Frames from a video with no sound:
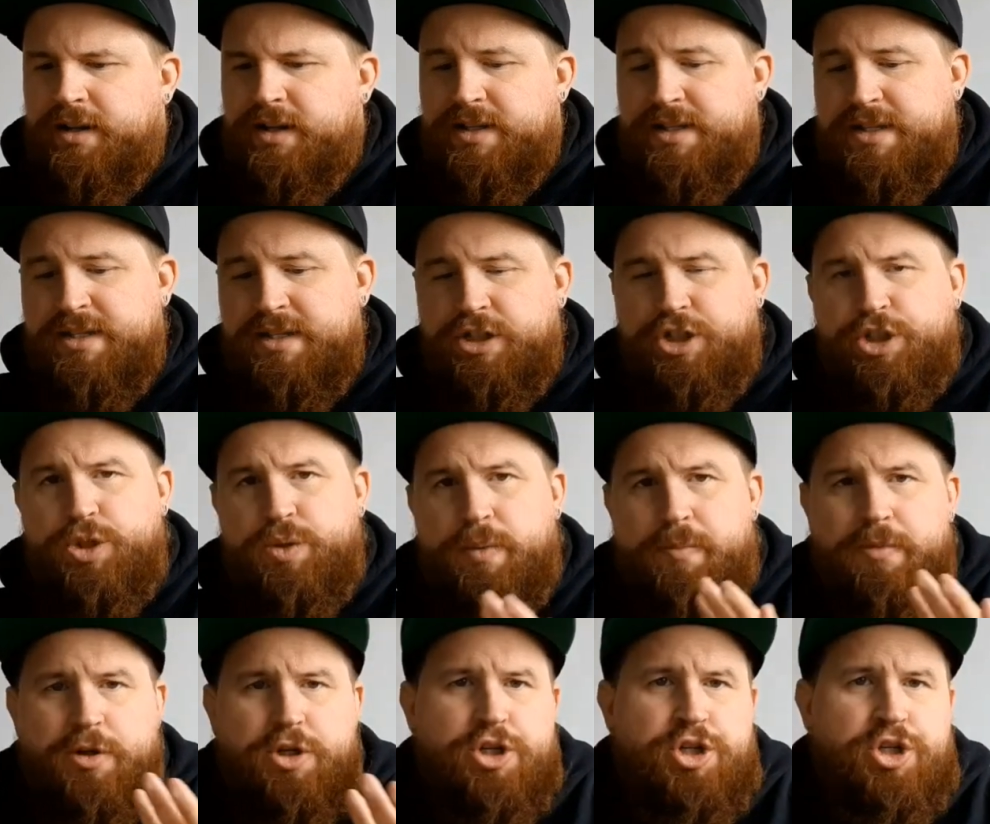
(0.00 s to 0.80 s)
this is issue
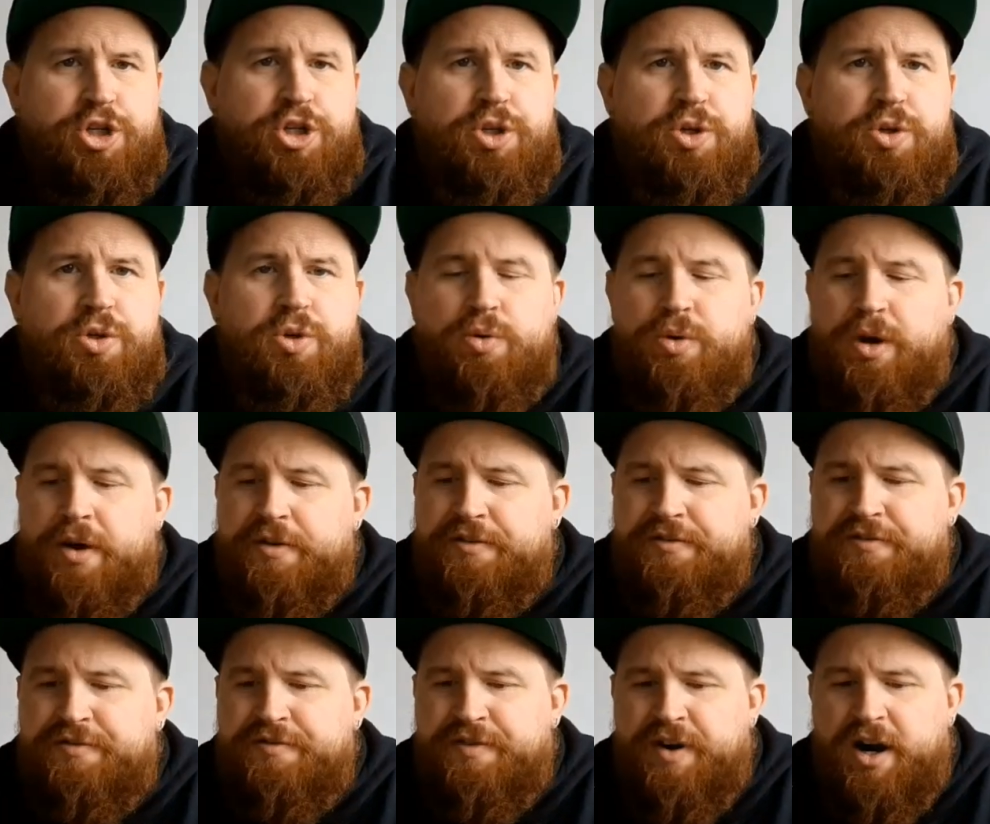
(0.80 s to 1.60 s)
number 2
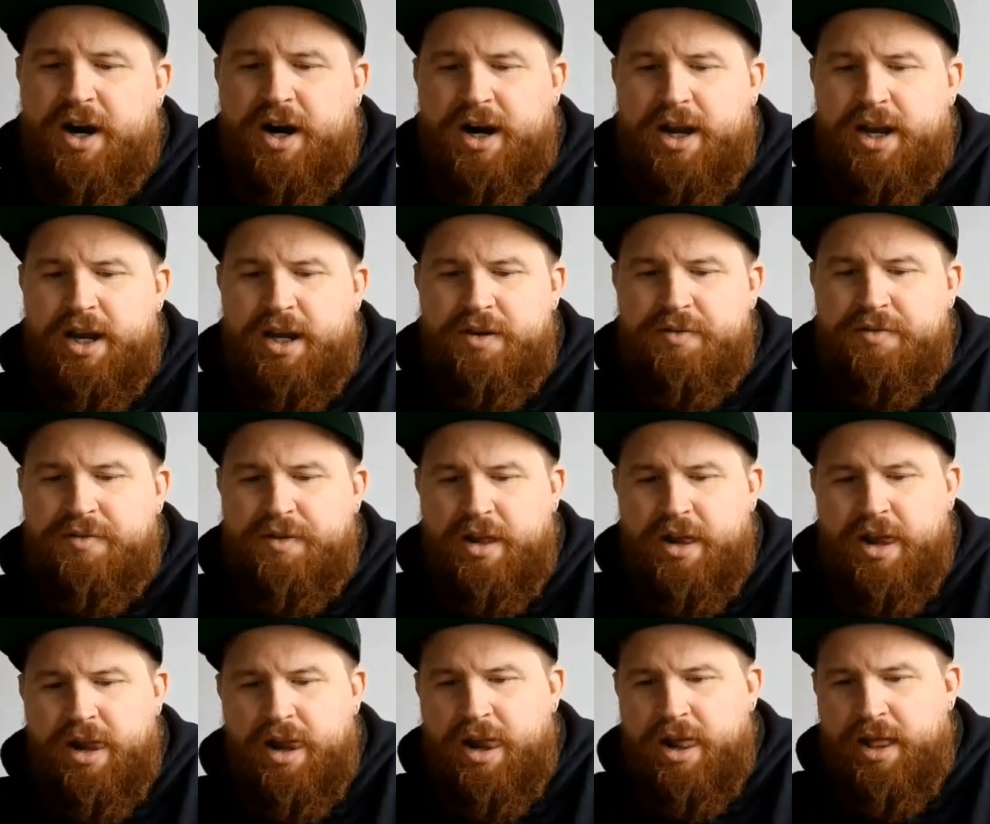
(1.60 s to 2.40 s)
of 5.
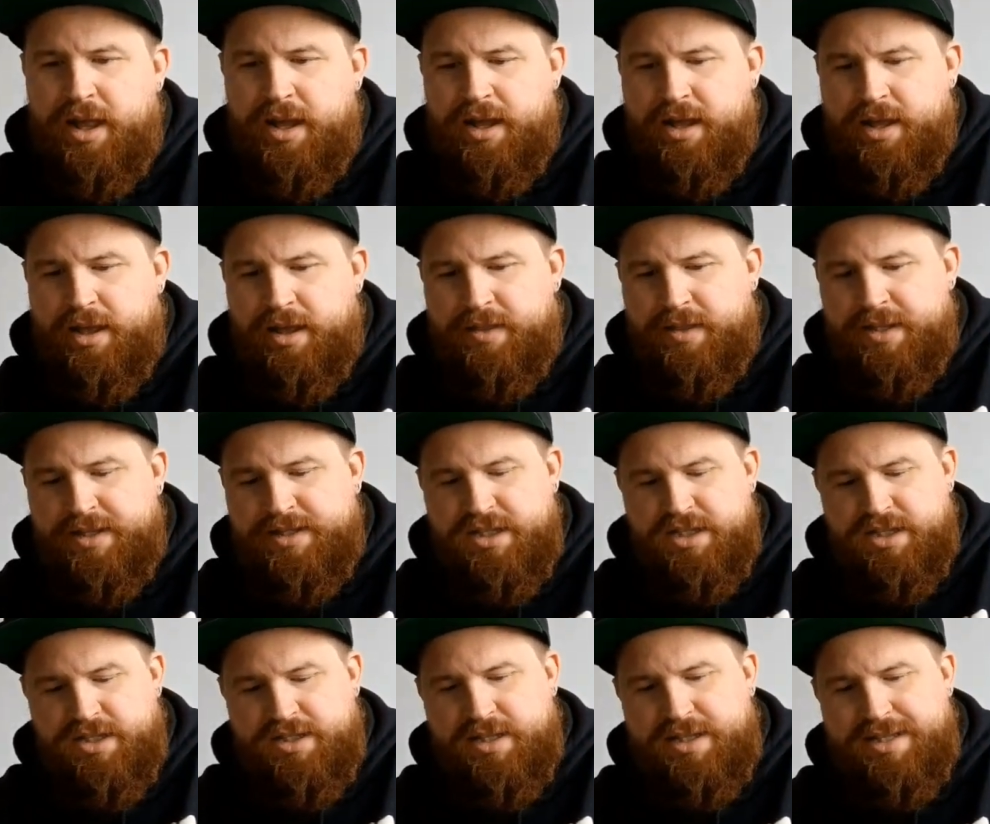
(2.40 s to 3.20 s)

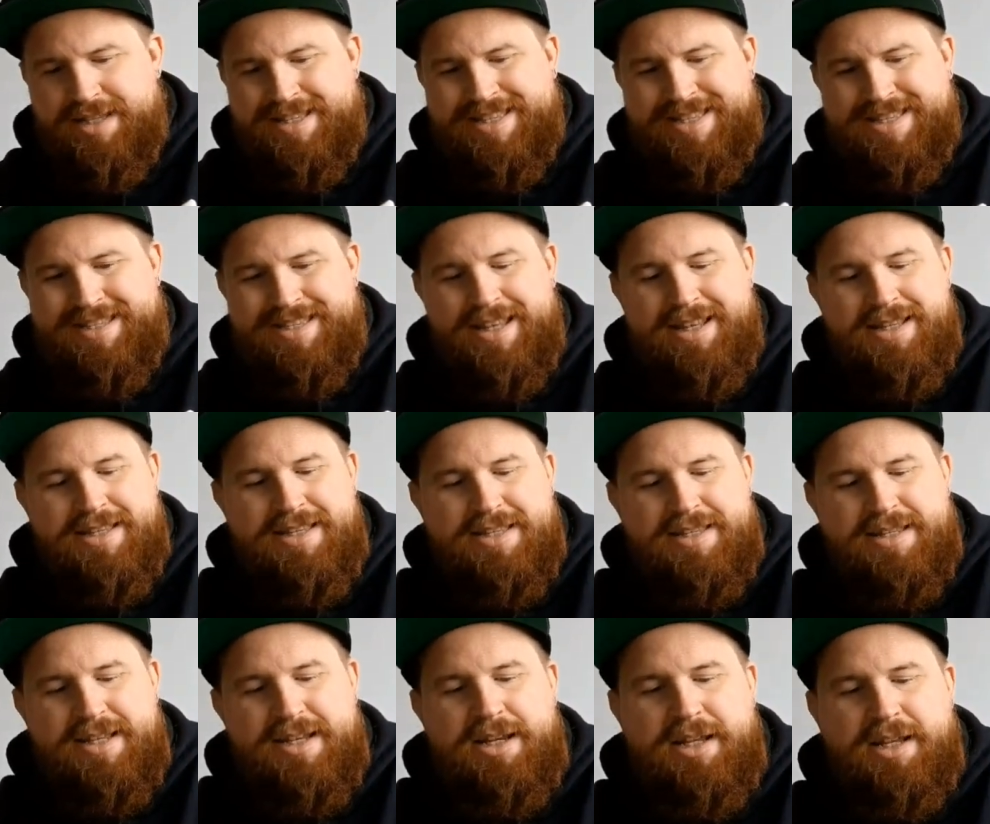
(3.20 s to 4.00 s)
This is Sin
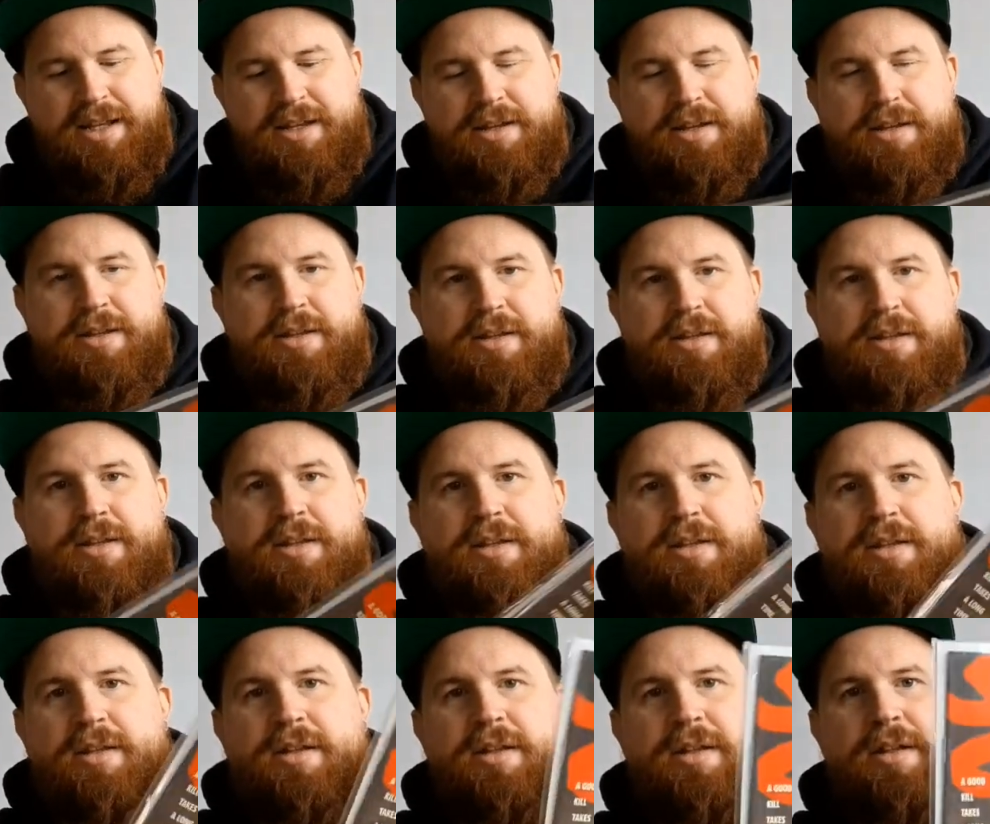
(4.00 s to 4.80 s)
City,
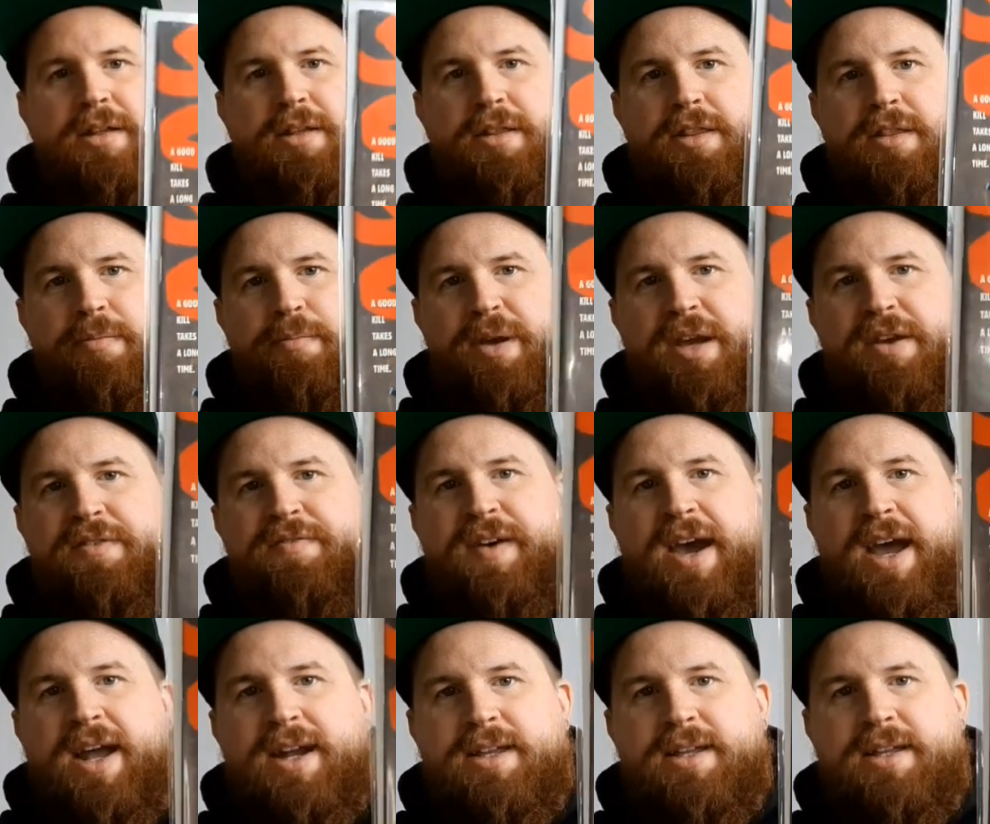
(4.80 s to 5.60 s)
the Big
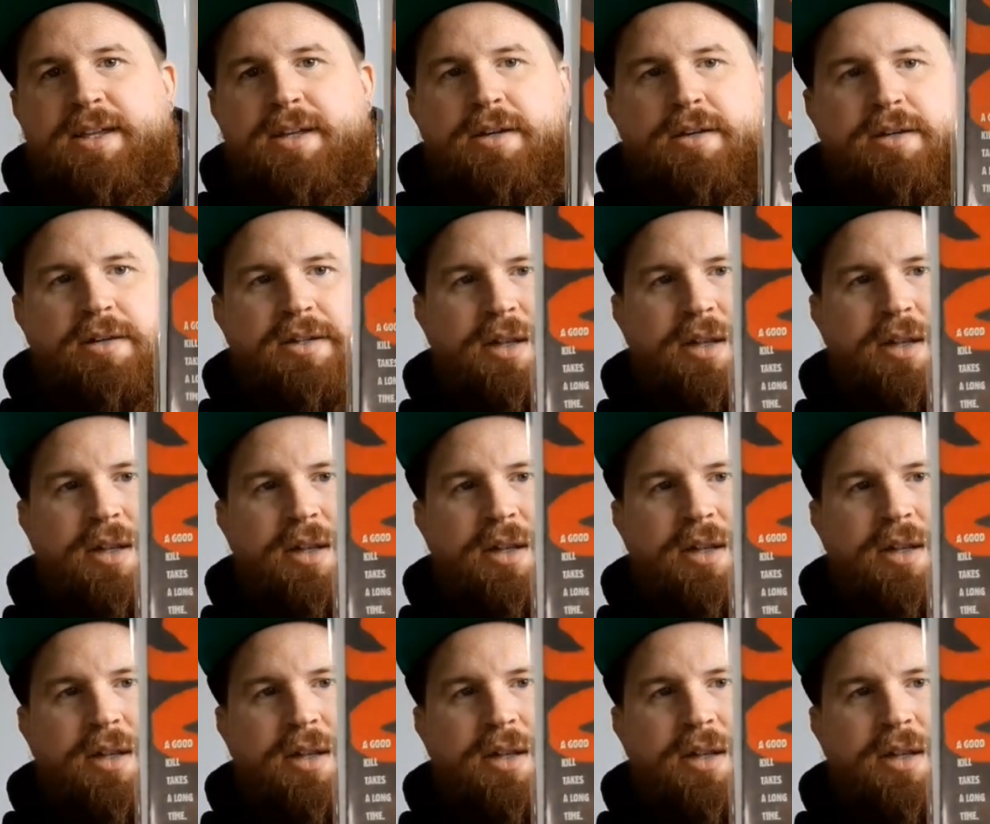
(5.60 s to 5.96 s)
Fat Kill,